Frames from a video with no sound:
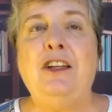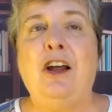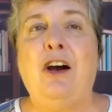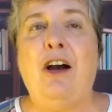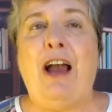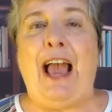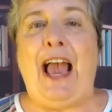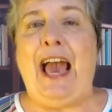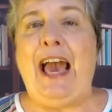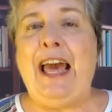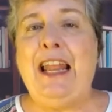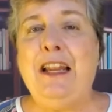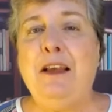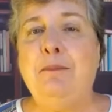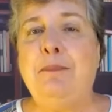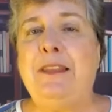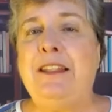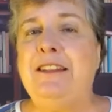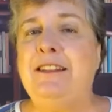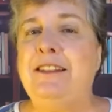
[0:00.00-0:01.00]
add
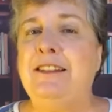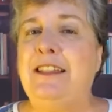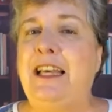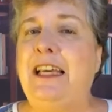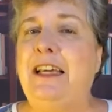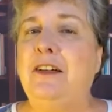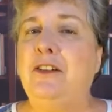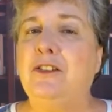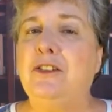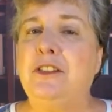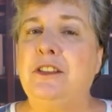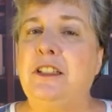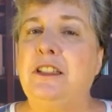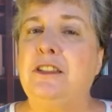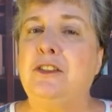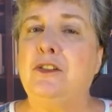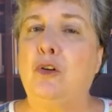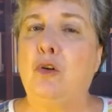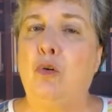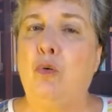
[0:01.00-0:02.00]
up the sales this
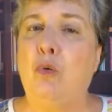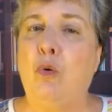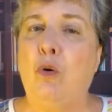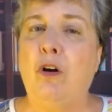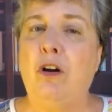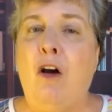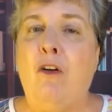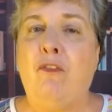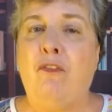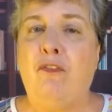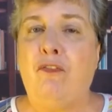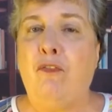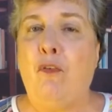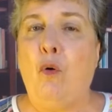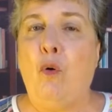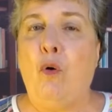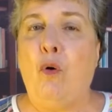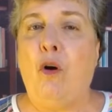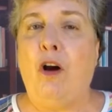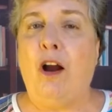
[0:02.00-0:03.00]
quarter
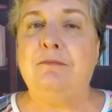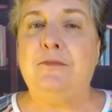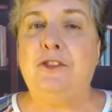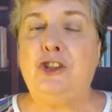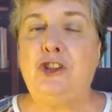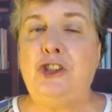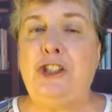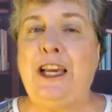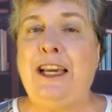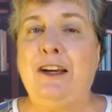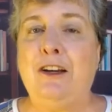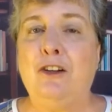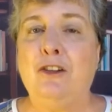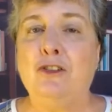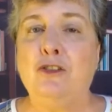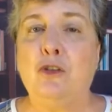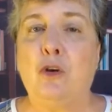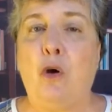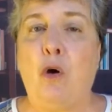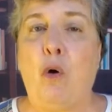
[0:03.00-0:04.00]
for
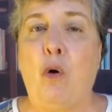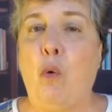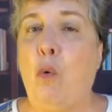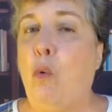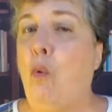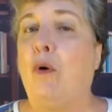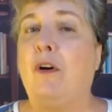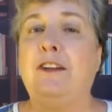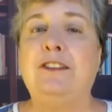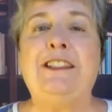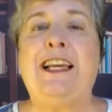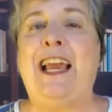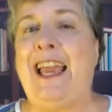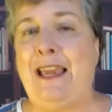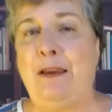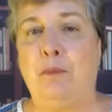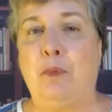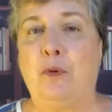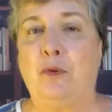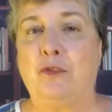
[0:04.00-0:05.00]
chairs or
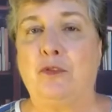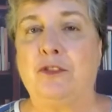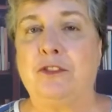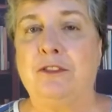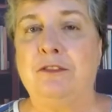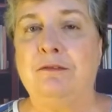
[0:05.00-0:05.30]
tables,